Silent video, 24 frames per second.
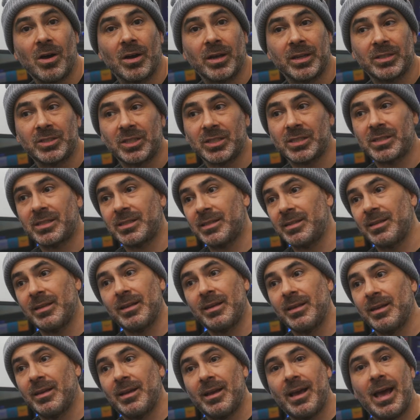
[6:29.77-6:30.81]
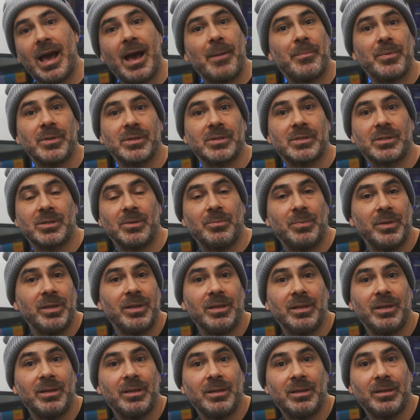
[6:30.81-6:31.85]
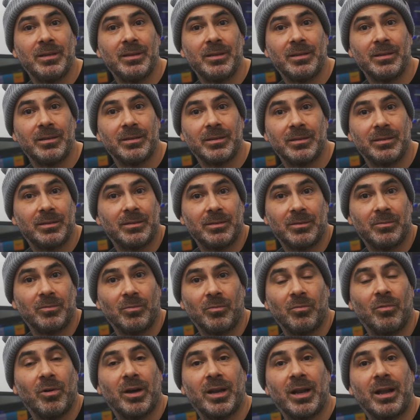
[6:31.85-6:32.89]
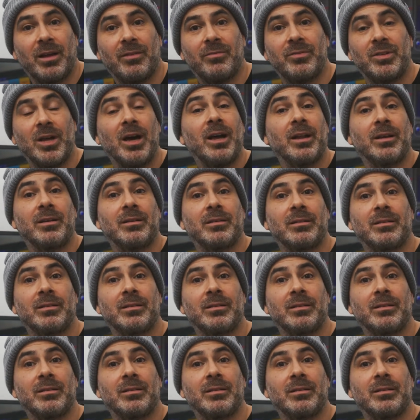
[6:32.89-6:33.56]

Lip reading: It just happens to be what I've done,